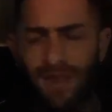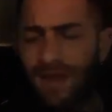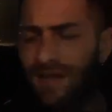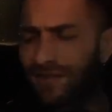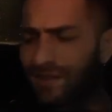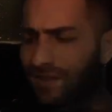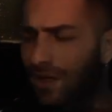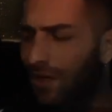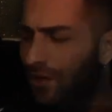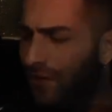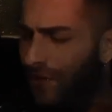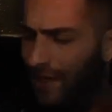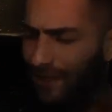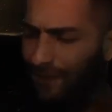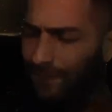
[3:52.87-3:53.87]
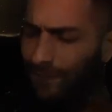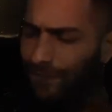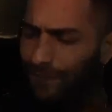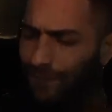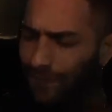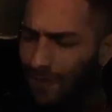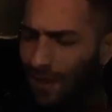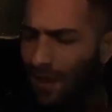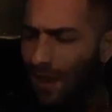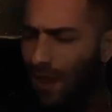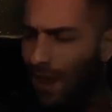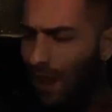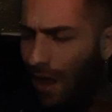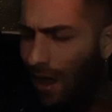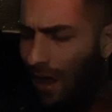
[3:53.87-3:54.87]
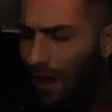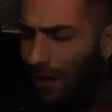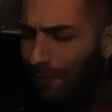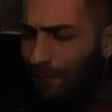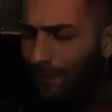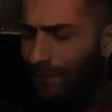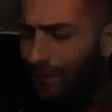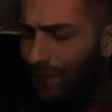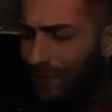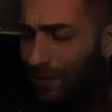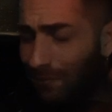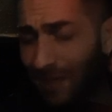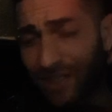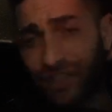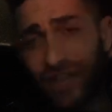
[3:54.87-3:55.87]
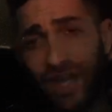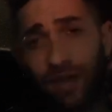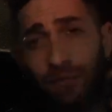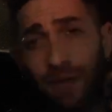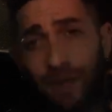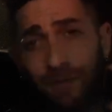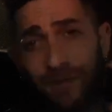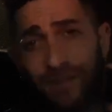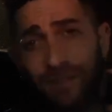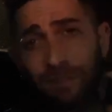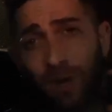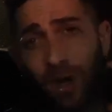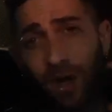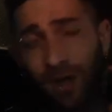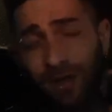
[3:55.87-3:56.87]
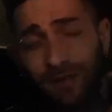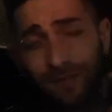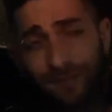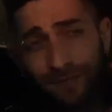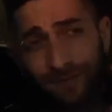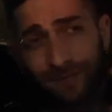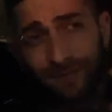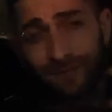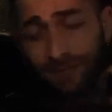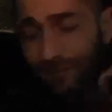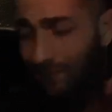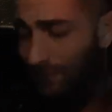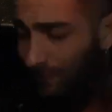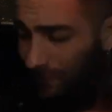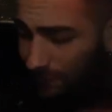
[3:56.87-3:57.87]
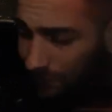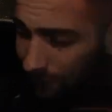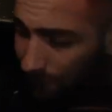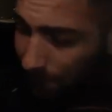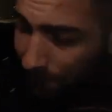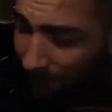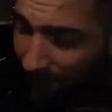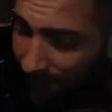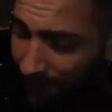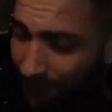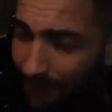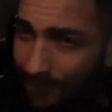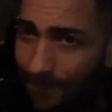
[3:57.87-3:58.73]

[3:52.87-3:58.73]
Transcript: it's another thing. Um, my channel might be small, but